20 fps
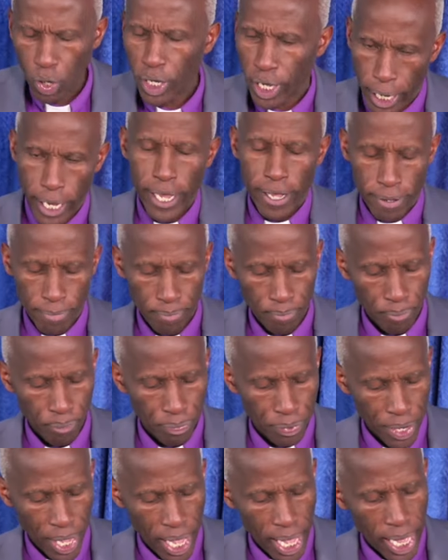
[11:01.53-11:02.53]
O King,
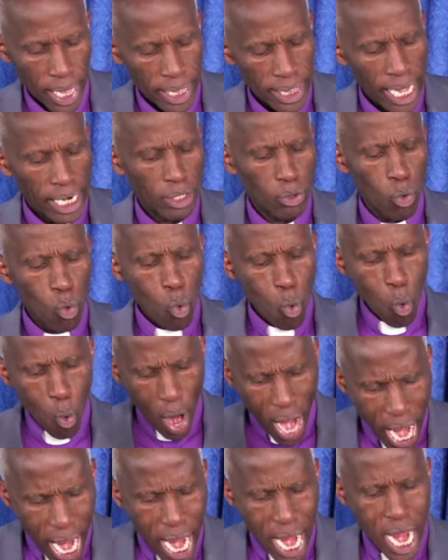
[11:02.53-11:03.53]
that
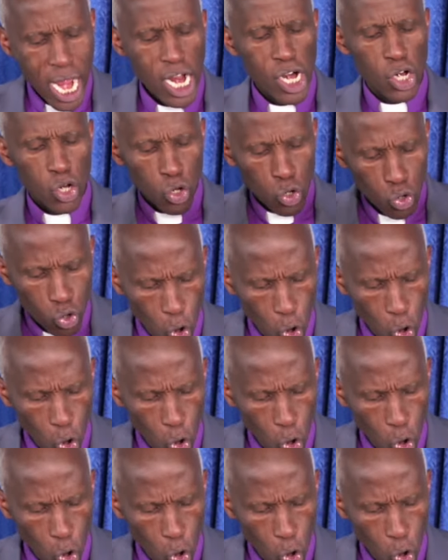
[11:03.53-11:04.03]
we